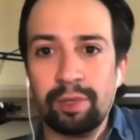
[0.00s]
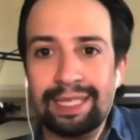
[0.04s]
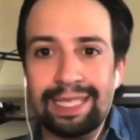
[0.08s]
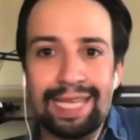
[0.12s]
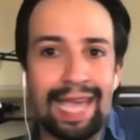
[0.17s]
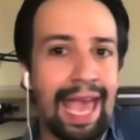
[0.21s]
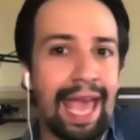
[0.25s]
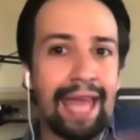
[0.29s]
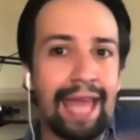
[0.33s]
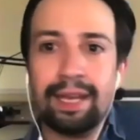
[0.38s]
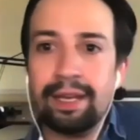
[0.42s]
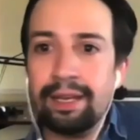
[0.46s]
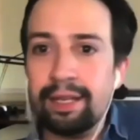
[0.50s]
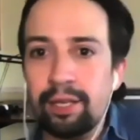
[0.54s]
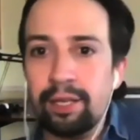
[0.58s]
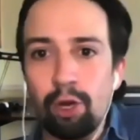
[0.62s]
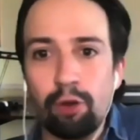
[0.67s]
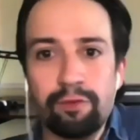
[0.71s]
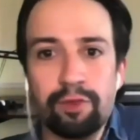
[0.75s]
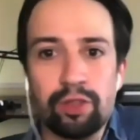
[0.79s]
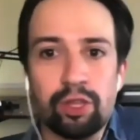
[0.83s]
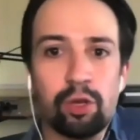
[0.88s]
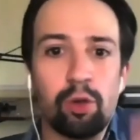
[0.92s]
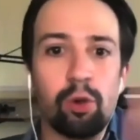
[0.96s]
he edited
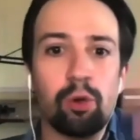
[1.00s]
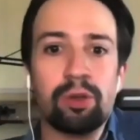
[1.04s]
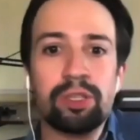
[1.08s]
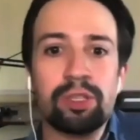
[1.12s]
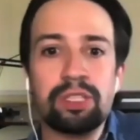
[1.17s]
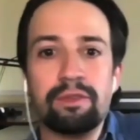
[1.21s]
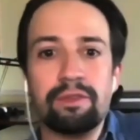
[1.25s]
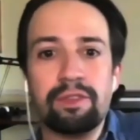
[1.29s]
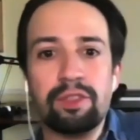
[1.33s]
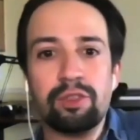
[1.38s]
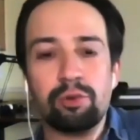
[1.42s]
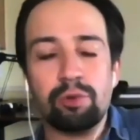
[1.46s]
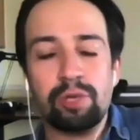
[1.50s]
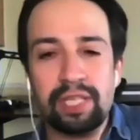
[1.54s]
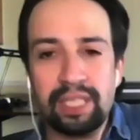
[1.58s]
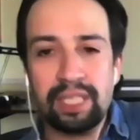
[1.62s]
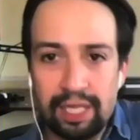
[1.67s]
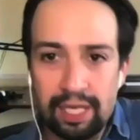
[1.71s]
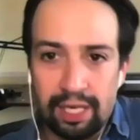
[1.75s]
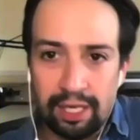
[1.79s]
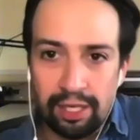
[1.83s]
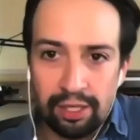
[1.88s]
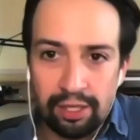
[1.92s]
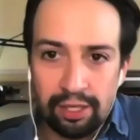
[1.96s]
over the course of 3
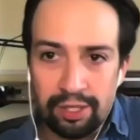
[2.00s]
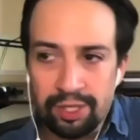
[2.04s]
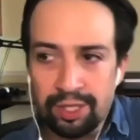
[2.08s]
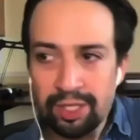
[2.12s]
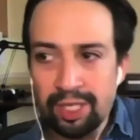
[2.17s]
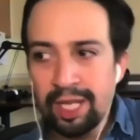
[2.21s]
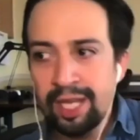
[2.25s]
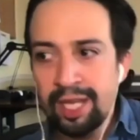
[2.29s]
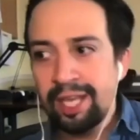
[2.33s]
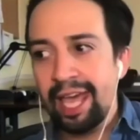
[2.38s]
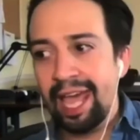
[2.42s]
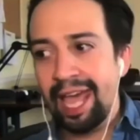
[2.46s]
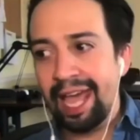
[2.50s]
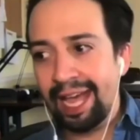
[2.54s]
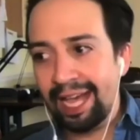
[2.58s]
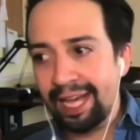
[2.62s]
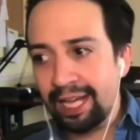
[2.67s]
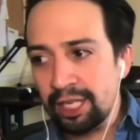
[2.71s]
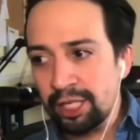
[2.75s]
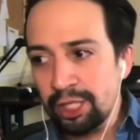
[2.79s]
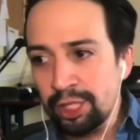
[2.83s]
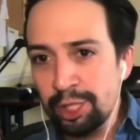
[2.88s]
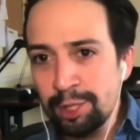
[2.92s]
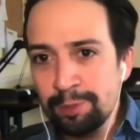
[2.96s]
years
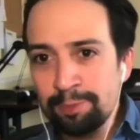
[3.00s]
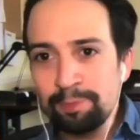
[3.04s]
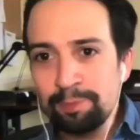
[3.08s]
and wow.